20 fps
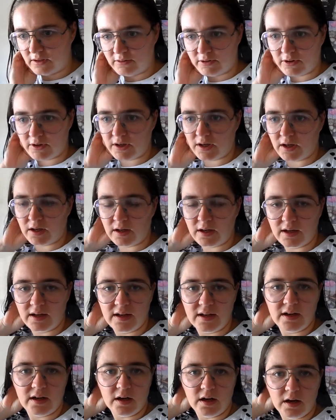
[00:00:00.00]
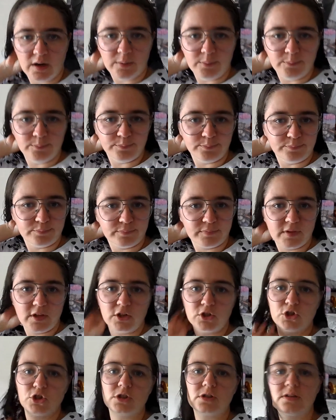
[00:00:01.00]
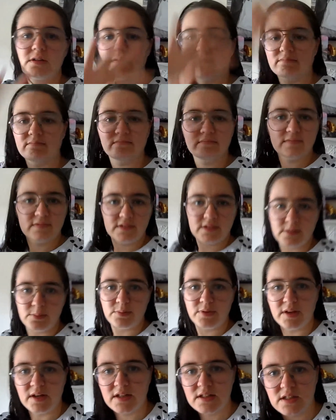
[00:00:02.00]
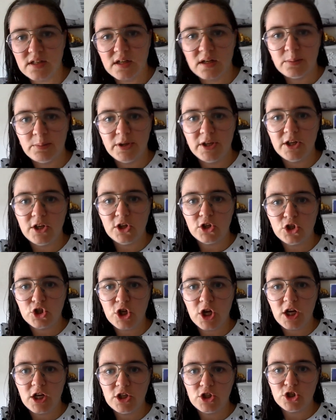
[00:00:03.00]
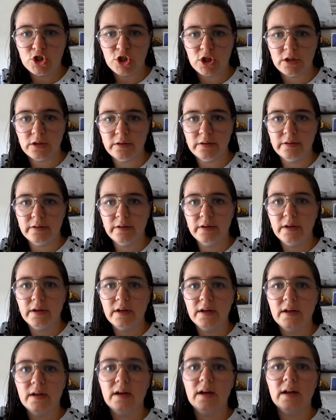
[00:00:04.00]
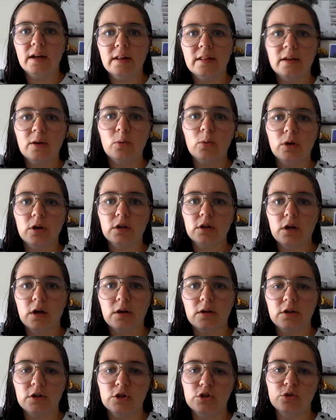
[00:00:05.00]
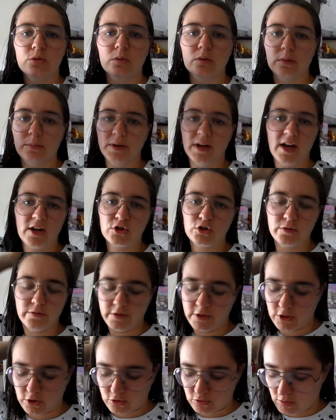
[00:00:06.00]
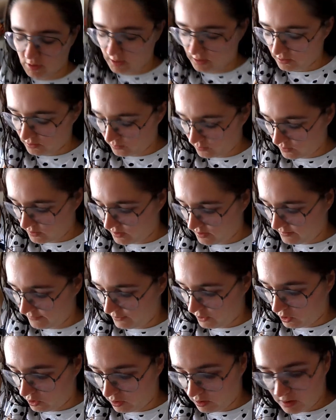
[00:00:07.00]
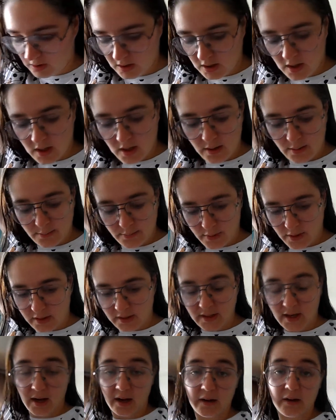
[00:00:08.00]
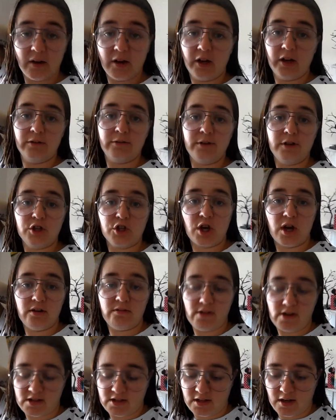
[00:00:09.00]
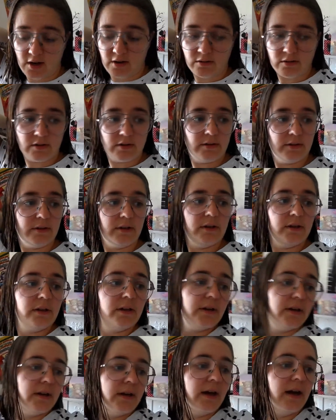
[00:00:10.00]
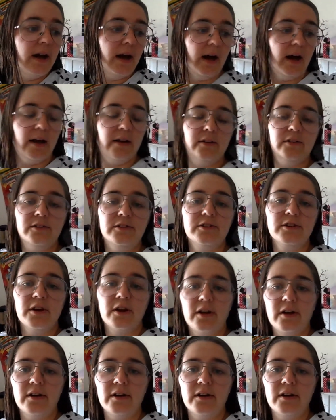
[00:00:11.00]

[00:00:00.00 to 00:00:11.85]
Oh, okay. Just some things are gonna be changing, and I'm gonna do them in extra videos rather than within the vlog. But yeah, I'm gonna finish getting ready now and